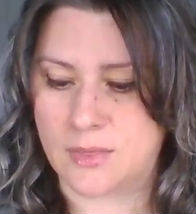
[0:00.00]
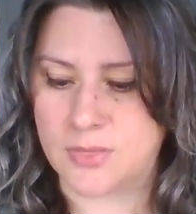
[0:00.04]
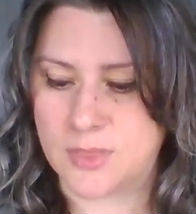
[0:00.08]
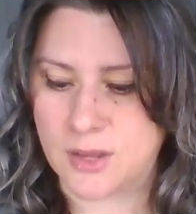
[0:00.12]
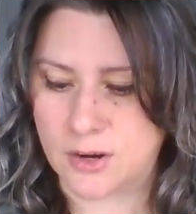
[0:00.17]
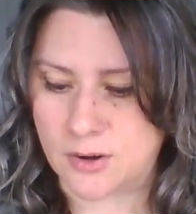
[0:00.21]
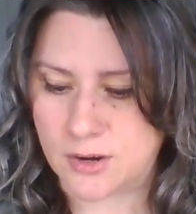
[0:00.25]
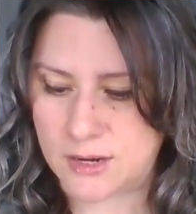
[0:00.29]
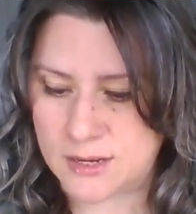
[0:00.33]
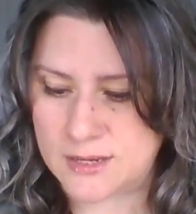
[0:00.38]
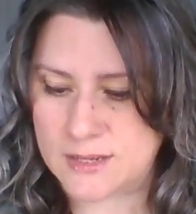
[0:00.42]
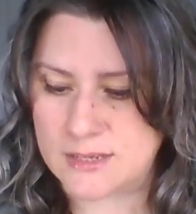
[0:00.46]

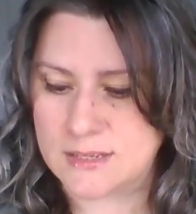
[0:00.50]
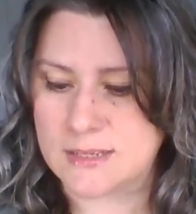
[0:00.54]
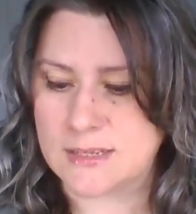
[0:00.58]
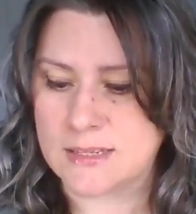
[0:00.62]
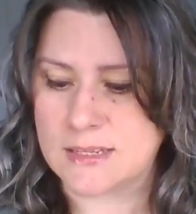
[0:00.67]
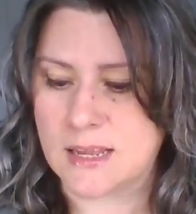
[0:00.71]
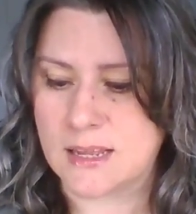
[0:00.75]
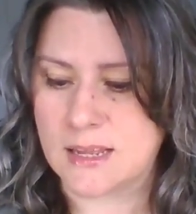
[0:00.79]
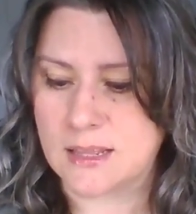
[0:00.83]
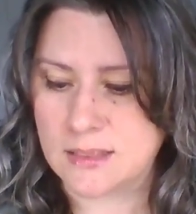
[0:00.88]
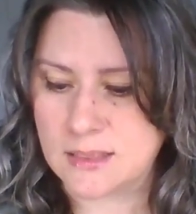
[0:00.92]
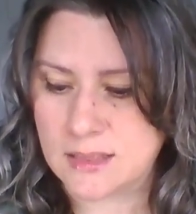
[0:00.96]
There
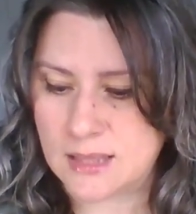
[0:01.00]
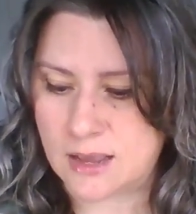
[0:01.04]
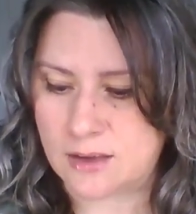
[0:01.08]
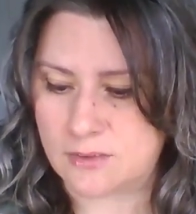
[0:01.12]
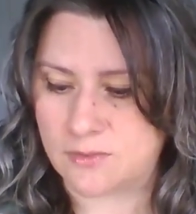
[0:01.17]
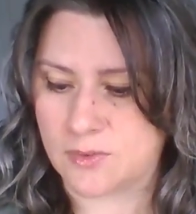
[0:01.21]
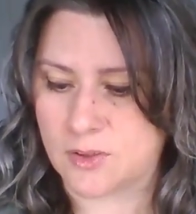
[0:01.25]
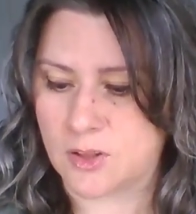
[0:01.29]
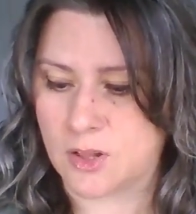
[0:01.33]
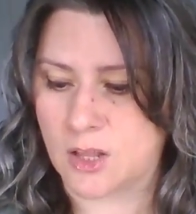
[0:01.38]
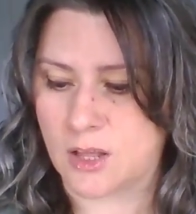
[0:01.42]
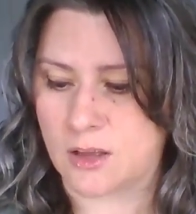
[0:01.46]
is a
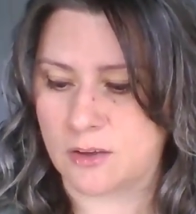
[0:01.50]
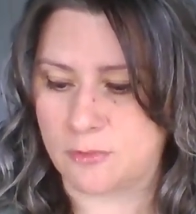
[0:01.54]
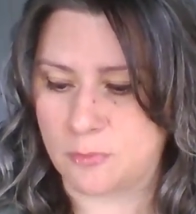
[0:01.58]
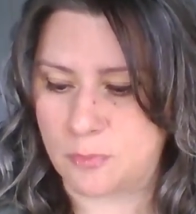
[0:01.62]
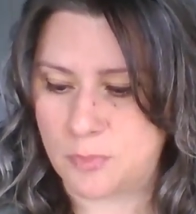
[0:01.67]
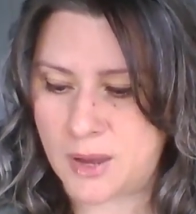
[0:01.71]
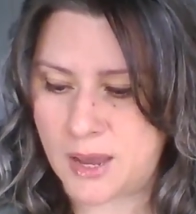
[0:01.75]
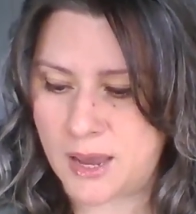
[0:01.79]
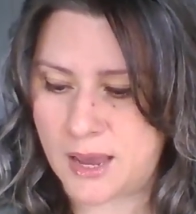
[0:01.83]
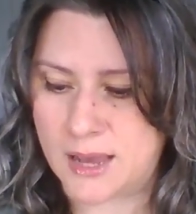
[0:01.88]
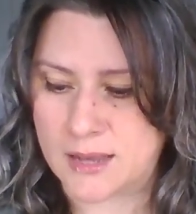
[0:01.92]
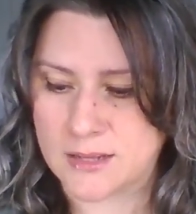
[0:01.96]
level of
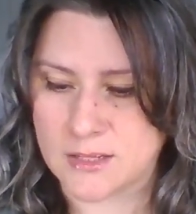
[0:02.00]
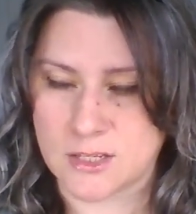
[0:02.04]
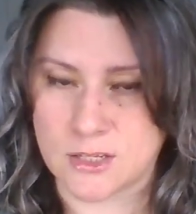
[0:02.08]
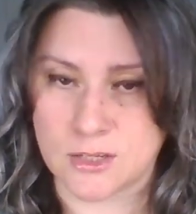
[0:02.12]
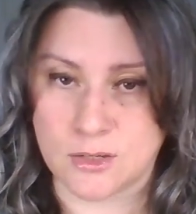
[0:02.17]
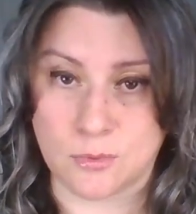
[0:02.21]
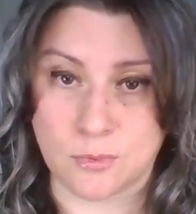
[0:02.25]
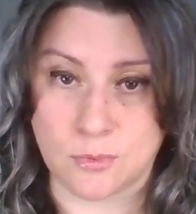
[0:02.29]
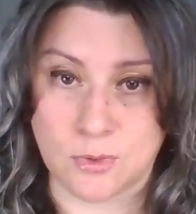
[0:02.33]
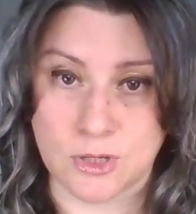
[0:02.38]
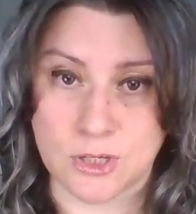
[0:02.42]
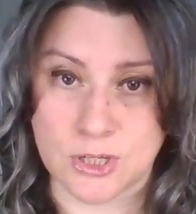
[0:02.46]

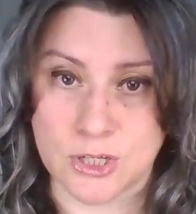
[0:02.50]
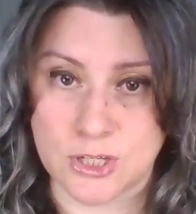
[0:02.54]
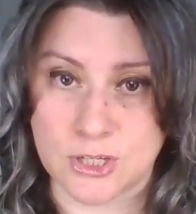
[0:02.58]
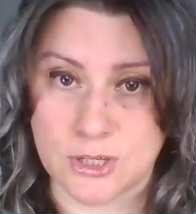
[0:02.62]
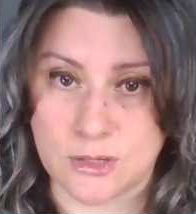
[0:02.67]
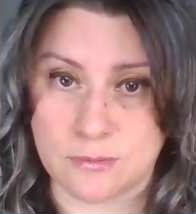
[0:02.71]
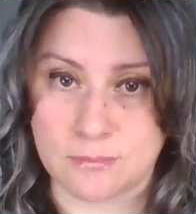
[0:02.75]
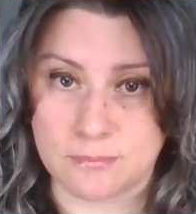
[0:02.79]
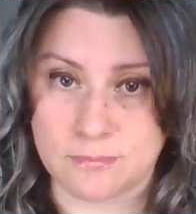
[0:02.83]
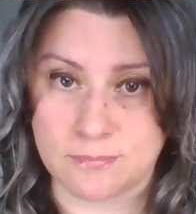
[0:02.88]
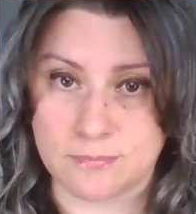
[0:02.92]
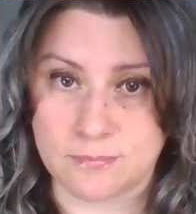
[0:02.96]
pastor
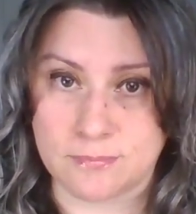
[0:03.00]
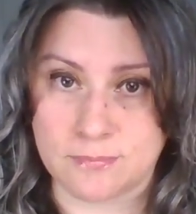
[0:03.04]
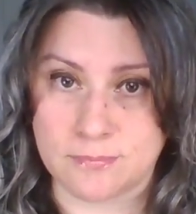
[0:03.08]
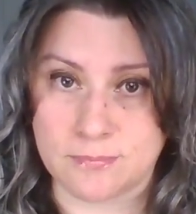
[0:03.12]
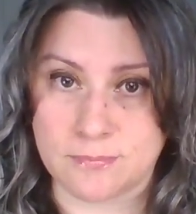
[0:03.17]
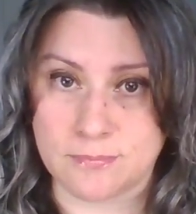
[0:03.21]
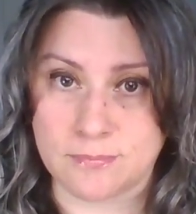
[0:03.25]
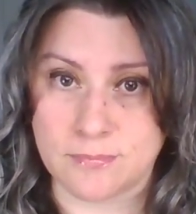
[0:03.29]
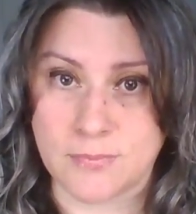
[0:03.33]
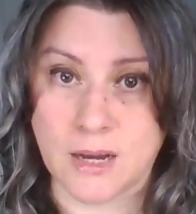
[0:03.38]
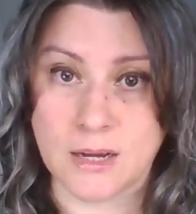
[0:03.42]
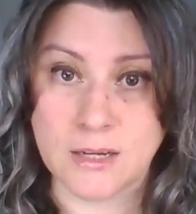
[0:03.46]
worship,
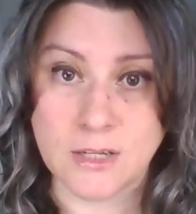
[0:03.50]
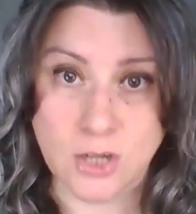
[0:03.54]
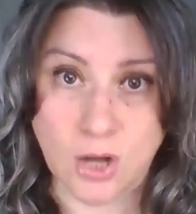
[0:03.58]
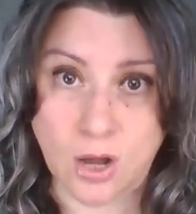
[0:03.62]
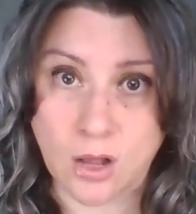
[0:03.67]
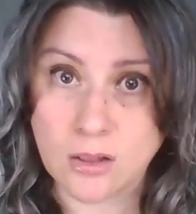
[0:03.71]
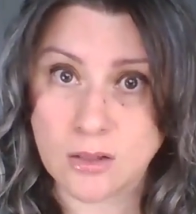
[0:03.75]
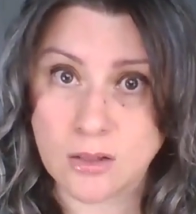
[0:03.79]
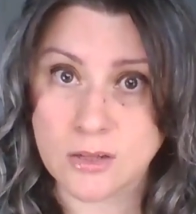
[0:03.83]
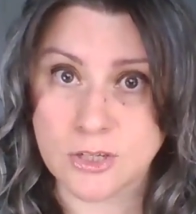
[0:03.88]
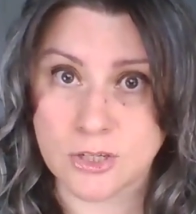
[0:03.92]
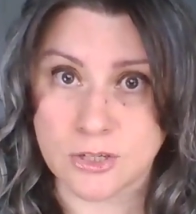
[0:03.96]

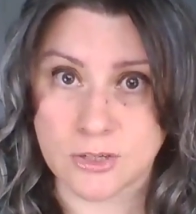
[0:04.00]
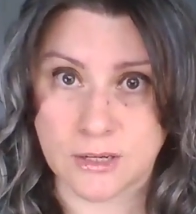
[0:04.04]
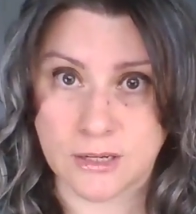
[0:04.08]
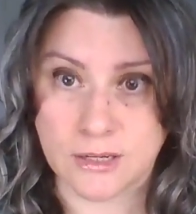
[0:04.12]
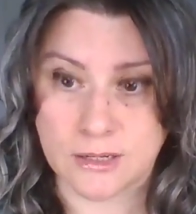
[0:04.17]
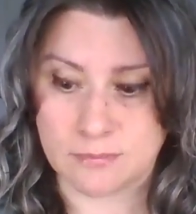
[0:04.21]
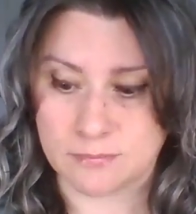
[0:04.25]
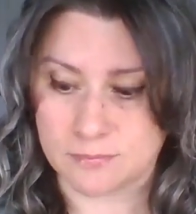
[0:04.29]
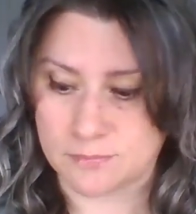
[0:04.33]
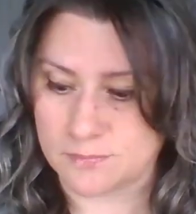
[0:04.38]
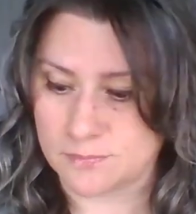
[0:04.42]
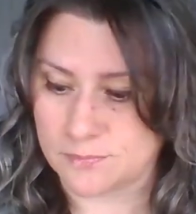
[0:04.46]

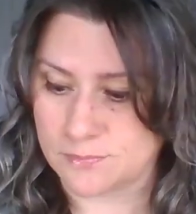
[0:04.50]
idolatry,